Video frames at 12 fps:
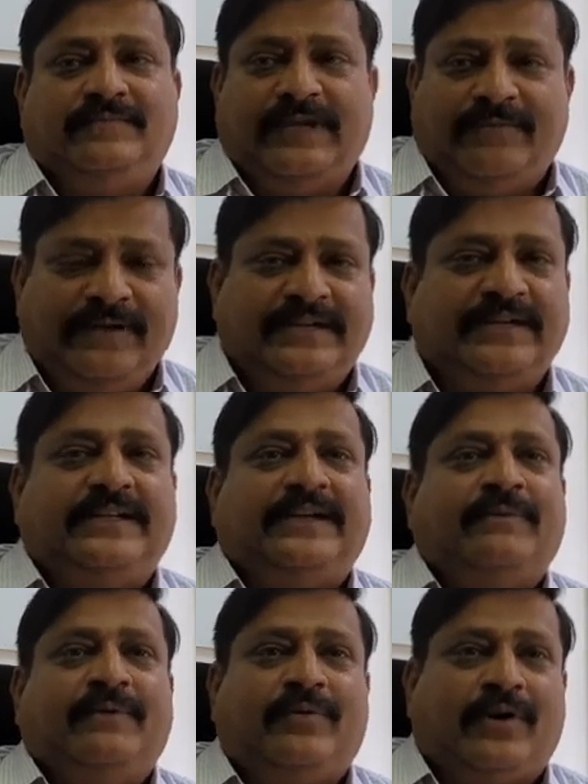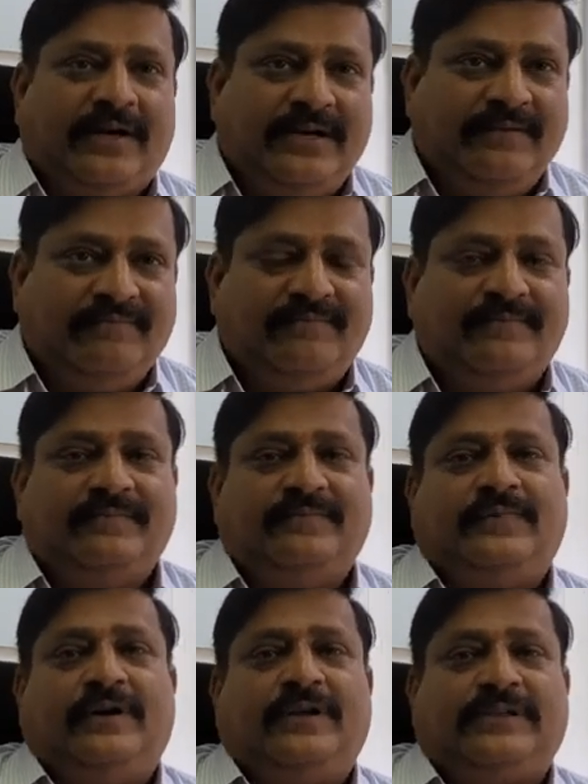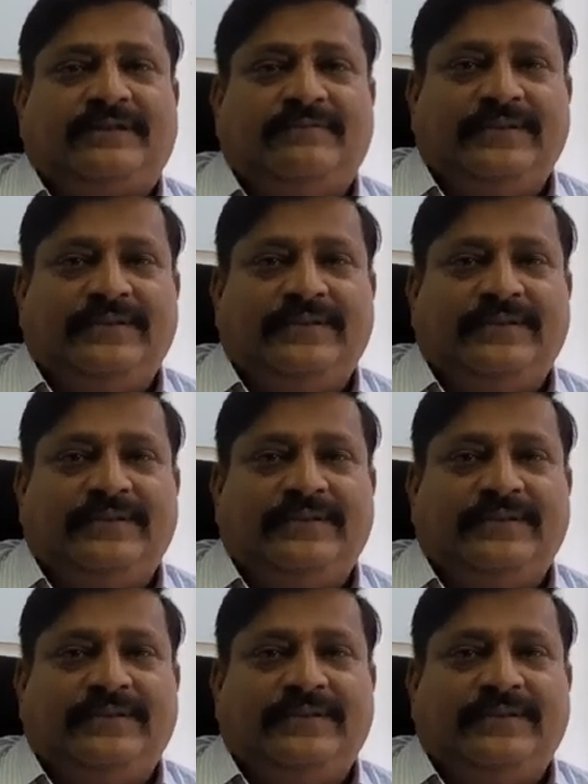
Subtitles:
efficiency can be brought in, cost